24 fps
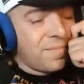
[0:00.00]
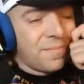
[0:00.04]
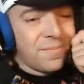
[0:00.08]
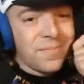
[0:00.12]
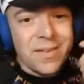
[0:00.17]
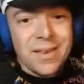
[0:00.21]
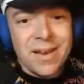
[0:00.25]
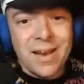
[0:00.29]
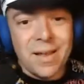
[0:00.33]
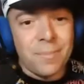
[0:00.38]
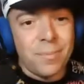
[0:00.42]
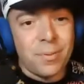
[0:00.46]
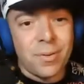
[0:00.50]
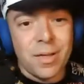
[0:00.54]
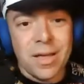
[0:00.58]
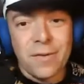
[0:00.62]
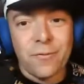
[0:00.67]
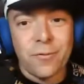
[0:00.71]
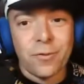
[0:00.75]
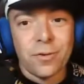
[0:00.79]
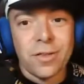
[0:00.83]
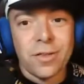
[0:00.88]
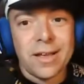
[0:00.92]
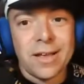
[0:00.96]
I play
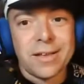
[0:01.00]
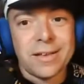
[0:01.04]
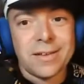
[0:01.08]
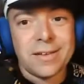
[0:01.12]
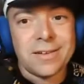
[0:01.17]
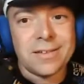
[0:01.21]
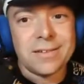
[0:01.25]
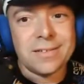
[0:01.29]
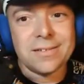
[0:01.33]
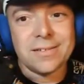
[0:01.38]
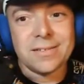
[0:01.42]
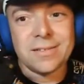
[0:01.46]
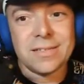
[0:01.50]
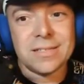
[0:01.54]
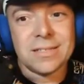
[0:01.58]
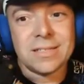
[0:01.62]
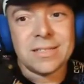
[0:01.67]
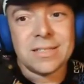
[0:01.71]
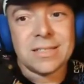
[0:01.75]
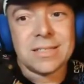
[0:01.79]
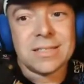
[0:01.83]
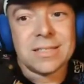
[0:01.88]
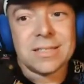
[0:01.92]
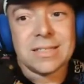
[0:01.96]
for like
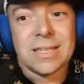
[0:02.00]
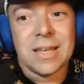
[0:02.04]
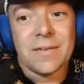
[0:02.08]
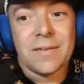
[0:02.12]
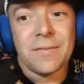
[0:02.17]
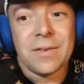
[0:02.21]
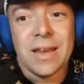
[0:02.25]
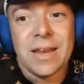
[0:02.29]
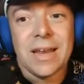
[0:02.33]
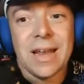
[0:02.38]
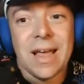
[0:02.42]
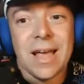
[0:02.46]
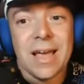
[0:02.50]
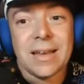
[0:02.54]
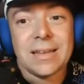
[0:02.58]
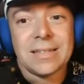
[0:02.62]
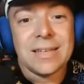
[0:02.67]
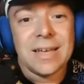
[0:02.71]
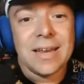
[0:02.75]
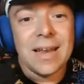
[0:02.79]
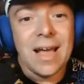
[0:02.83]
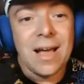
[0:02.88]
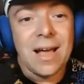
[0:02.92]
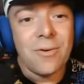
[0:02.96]
7, 8, 9,
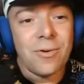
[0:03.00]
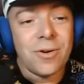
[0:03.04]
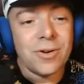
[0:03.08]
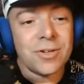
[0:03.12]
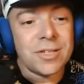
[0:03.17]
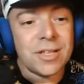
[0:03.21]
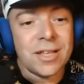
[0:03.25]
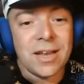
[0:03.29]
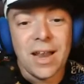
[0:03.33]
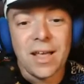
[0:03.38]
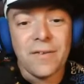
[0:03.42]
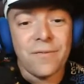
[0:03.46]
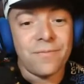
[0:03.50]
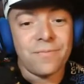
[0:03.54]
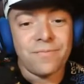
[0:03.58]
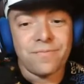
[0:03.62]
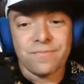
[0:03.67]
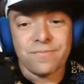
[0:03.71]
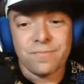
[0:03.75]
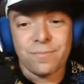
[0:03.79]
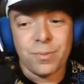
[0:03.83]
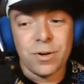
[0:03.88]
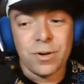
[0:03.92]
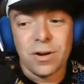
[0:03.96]
10 hours, and then I
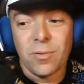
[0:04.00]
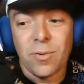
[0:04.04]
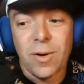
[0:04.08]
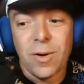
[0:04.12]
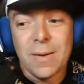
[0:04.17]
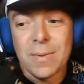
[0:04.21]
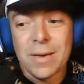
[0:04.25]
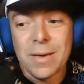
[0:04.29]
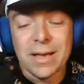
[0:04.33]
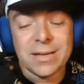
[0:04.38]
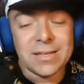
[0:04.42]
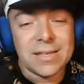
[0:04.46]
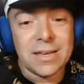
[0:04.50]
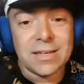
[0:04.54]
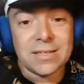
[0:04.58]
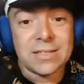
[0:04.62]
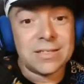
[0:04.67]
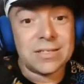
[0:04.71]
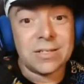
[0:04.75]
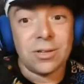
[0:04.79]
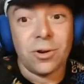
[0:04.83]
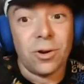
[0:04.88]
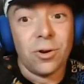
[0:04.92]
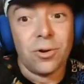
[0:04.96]
put it away because I
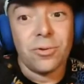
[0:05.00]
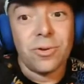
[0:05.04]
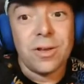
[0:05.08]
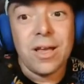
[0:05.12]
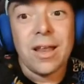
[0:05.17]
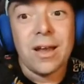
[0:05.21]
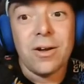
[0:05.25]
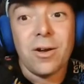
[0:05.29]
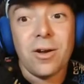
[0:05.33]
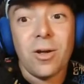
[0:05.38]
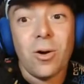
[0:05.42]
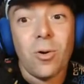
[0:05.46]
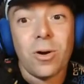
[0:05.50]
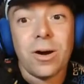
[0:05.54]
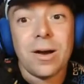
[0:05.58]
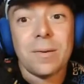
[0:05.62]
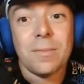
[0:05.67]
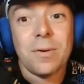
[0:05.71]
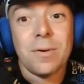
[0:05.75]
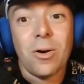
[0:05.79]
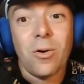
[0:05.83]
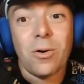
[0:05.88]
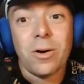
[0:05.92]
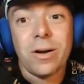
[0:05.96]
still don't kind of know where
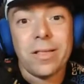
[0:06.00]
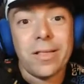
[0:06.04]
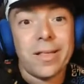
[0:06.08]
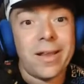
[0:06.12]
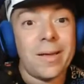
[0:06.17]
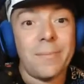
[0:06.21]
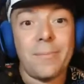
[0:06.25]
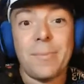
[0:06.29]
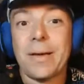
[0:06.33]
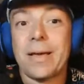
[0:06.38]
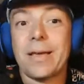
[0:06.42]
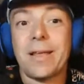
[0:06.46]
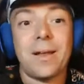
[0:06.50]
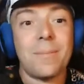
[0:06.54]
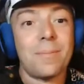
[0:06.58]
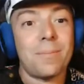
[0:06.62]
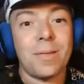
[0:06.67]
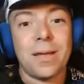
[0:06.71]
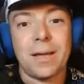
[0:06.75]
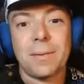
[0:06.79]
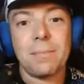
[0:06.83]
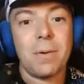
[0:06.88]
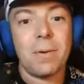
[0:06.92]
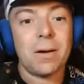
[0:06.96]
I'm going, and then I pick it up
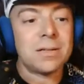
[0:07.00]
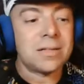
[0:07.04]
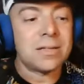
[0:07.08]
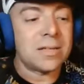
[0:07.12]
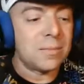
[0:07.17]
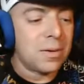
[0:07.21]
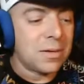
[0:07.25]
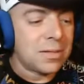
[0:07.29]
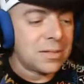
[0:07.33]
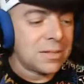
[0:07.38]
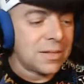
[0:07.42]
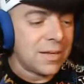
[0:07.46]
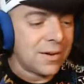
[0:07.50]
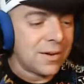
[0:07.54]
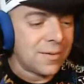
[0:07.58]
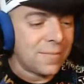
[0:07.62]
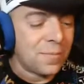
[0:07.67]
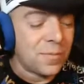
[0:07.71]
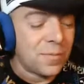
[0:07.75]
like months and months later.